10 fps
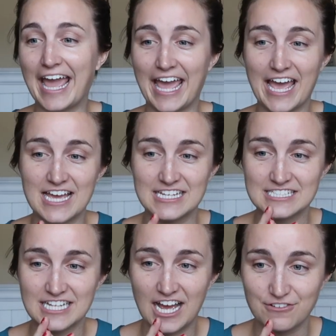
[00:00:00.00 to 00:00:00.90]

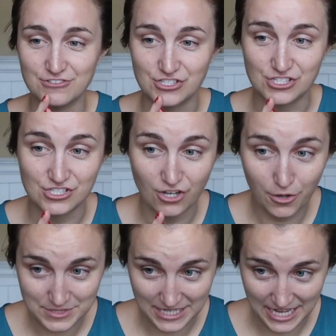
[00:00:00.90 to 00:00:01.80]
And I was so
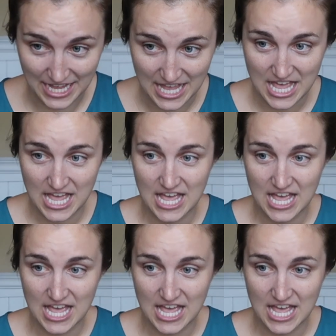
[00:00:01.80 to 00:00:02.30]
upset.